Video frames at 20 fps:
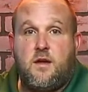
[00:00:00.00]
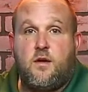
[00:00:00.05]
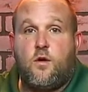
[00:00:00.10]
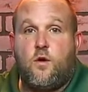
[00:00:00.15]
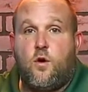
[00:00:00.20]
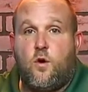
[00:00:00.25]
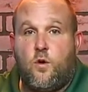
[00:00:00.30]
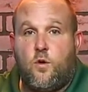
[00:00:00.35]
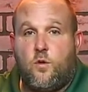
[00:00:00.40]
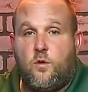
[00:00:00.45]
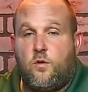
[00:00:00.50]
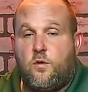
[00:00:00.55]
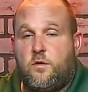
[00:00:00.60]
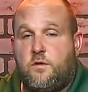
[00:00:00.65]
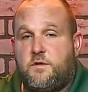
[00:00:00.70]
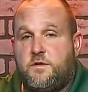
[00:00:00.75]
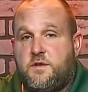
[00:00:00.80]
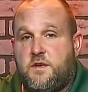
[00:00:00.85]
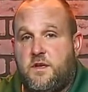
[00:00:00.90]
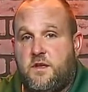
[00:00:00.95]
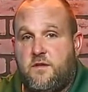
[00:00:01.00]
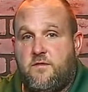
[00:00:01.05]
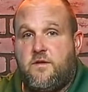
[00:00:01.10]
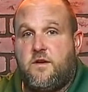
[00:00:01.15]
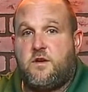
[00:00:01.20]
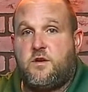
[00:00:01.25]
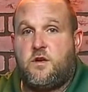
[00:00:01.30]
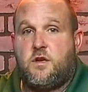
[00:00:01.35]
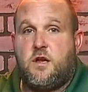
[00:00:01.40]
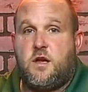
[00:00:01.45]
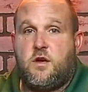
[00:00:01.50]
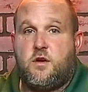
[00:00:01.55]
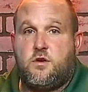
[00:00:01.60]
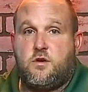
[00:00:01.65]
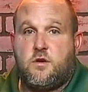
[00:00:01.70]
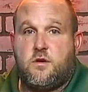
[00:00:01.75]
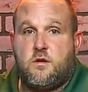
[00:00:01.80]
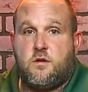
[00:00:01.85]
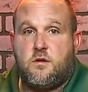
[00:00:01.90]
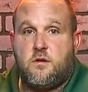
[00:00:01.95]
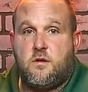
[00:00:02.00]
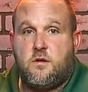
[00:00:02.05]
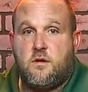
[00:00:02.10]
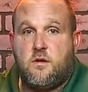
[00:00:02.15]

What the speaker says: in holes in the vegetation.